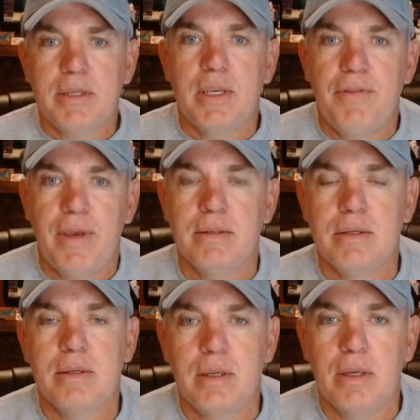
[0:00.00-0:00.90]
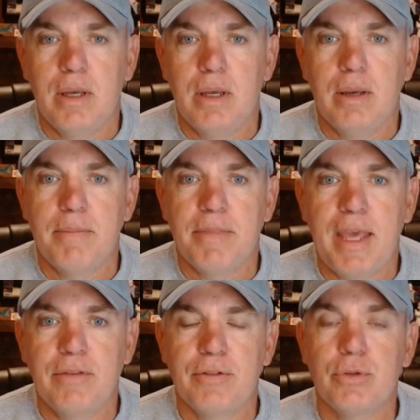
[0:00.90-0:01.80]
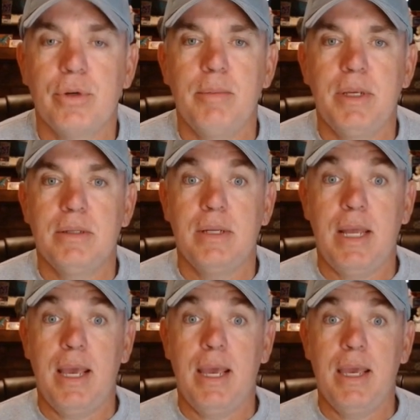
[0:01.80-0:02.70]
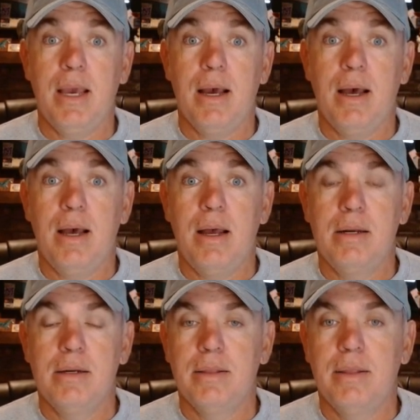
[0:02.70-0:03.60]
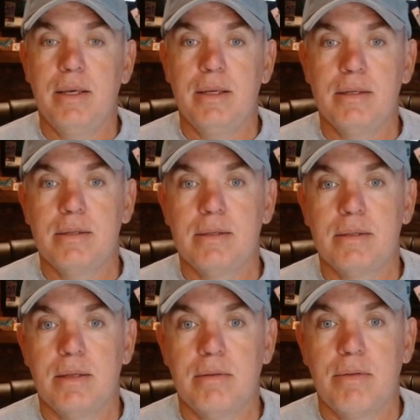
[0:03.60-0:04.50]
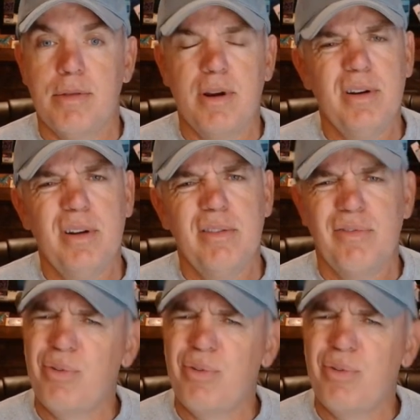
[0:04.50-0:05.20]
Muskie fans. Um, thanks for joining me today on this third,